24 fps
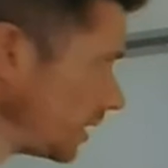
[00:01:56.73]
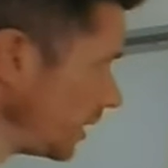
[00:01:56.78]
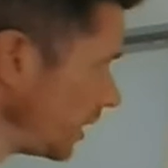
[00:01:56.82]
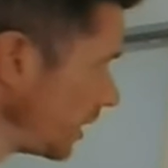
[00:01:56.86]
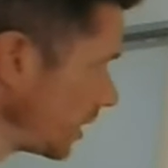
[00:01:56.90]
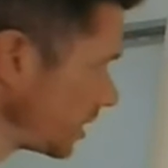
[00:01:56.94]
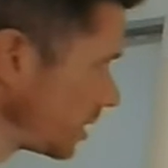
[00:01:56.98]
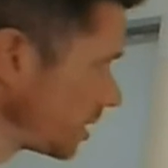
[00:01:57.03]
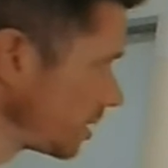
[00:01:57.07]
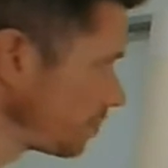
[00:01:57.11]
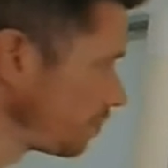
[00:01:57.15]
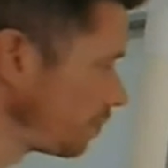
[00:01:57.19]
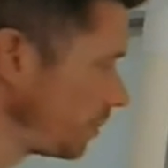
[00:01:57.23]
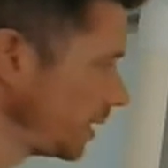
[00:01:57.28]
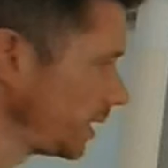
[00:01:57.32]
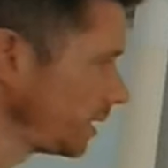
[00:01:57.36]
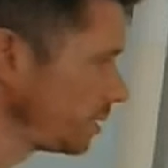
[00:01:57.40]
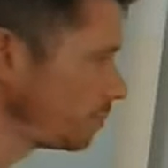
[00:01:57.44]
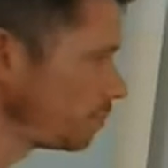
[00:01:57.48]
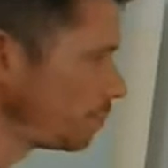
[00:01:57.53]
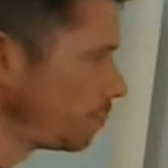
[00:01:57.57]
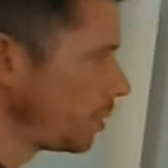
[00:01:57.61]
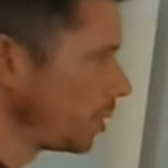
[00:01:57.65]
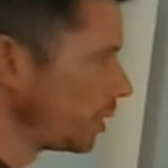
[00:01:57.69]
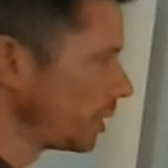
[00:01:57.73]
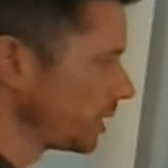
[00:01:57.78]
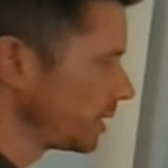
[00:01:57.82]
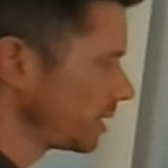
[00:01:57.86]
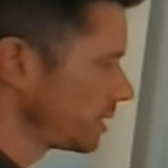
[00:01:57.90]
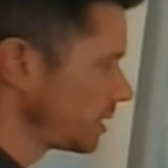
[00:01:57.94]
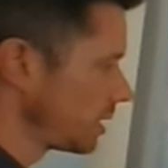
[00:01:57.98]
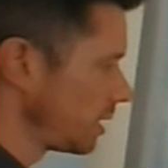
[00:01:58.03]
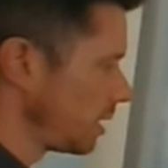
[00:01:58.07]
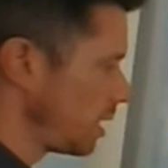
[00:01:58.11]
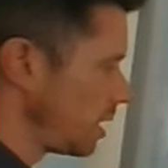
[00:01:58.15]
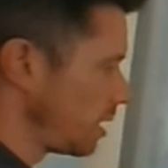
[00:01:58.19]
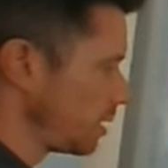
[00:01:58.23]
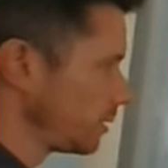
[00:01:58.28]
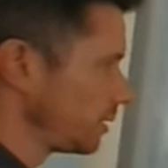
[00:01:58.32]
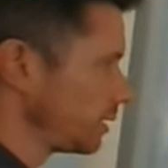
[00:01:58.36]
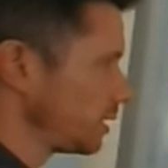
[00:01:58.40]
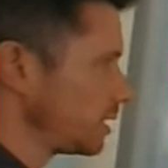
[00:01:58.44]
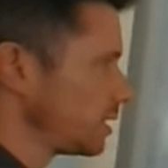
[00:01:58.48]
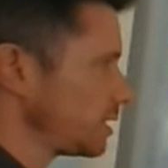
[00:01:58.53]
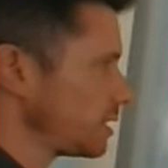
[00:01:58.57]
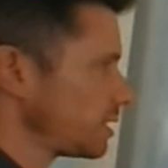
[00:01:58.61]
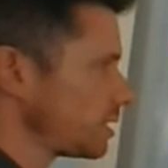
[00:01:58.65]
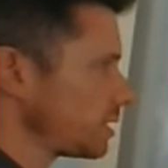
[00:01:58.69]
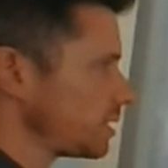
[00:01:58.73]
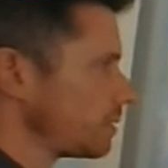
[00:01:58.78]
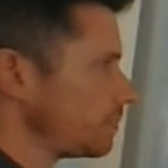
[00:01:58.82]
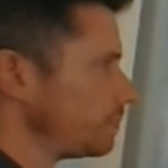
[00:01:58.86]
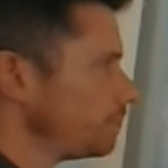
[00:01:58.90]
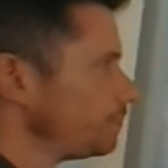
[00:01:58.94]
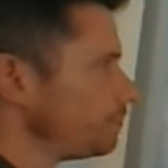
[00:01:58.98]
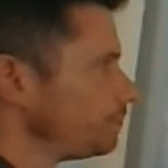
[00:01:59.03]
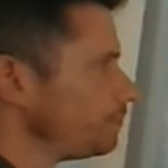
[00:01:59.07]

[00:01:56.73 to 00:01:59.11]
Let's split points along this.